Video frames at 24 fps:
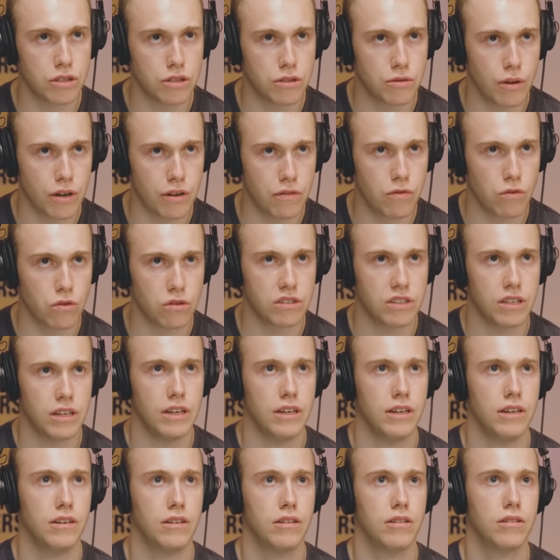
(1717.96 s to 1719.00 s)
in
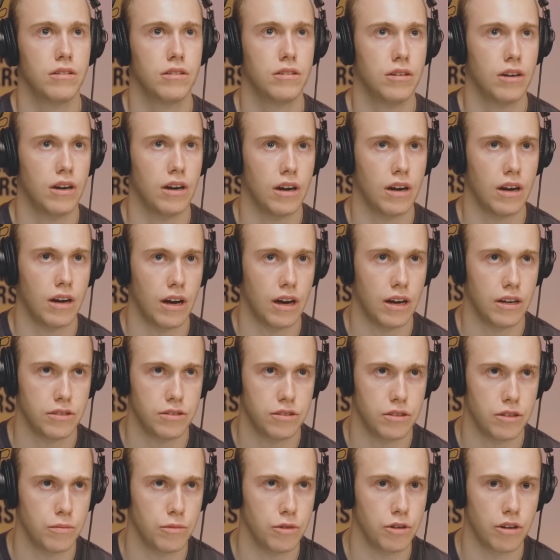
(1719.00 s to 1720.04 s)
2014. I
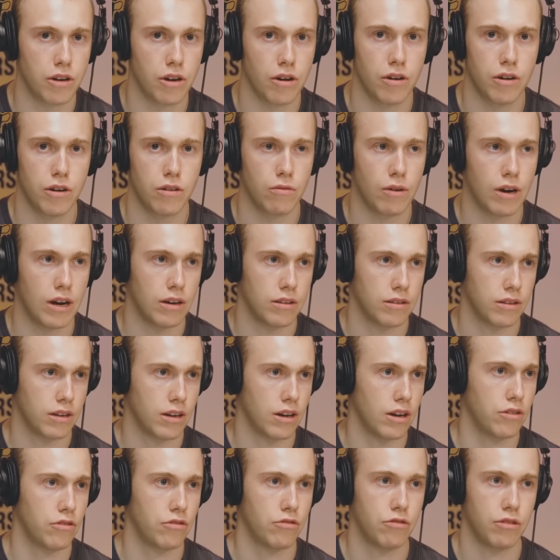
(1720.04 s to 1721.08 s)
assume you're going around the
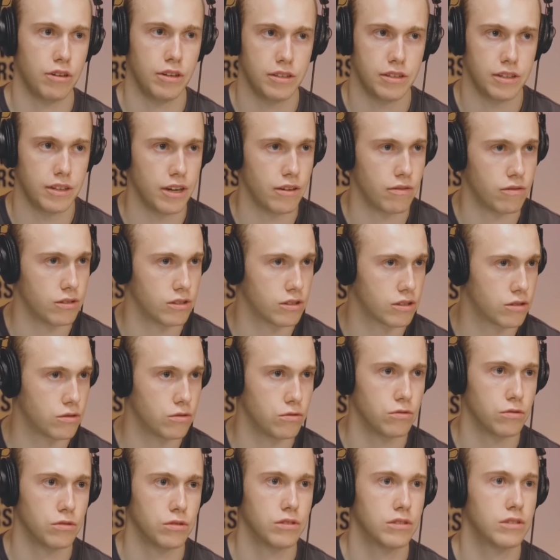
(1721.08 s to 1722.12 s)
country to different
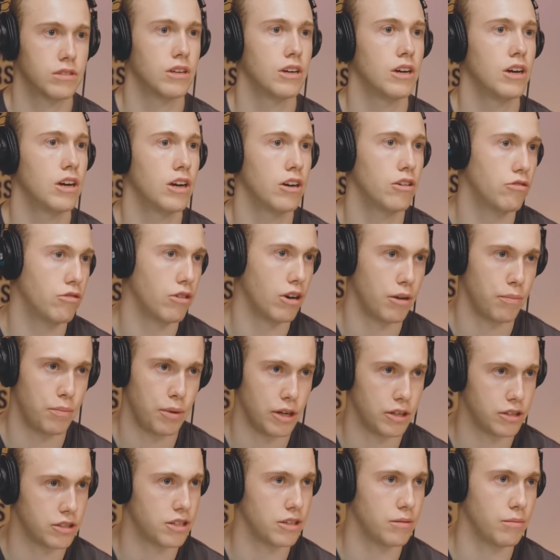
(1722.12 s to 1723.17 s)
schools trying to
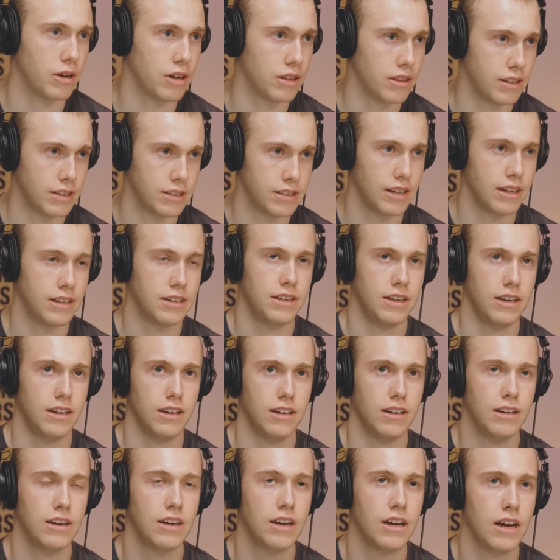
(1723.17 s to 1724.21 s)
pitch them on this
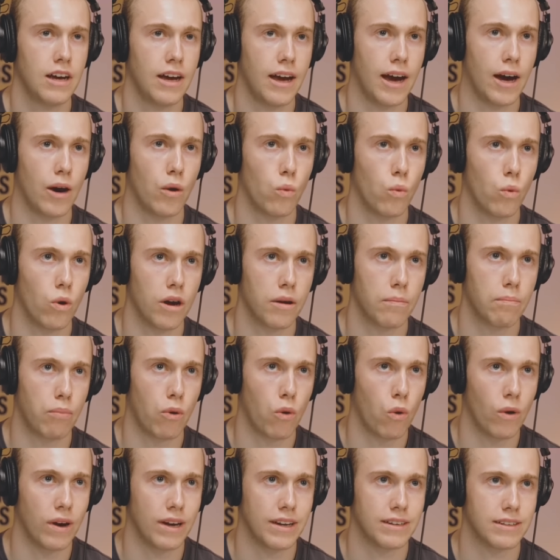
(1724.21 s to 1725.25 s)
idea. At what
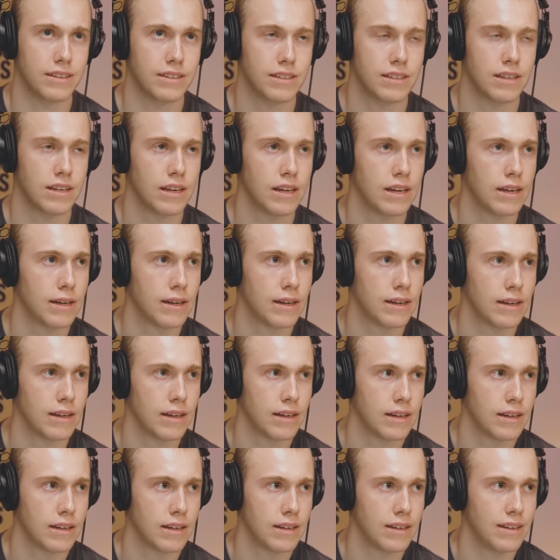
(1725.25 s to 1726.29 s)
point
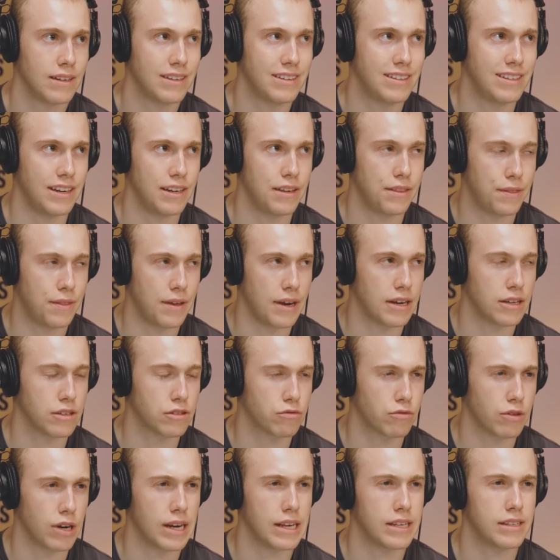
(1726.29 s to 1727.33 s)
did things
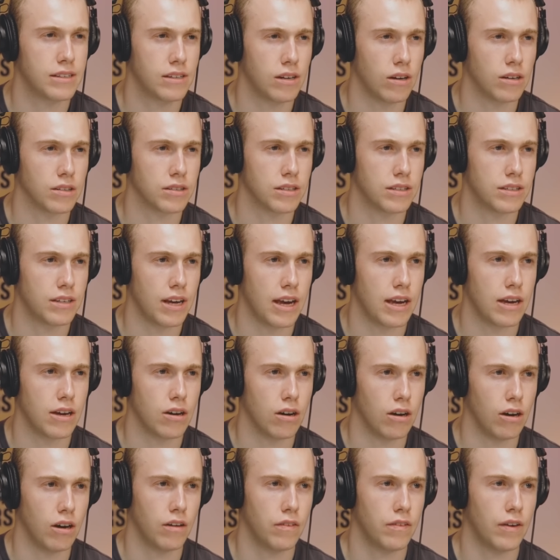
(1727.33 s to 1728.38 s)
really start to take
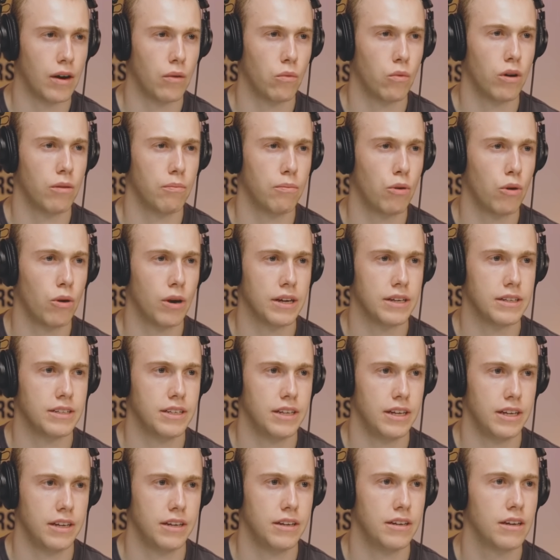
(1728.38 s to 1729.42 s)
off? At what point
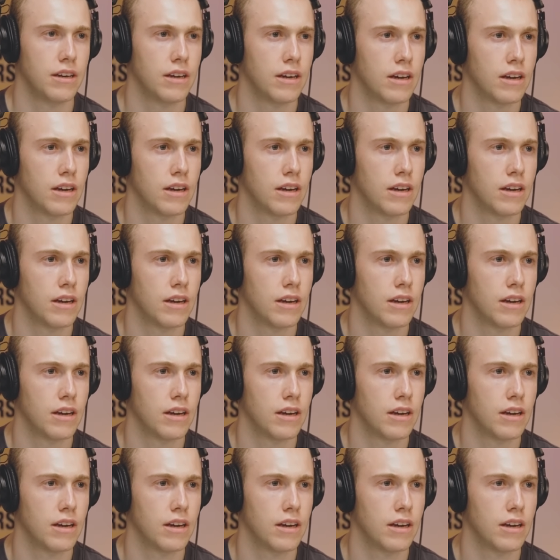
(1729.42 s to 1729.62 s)
did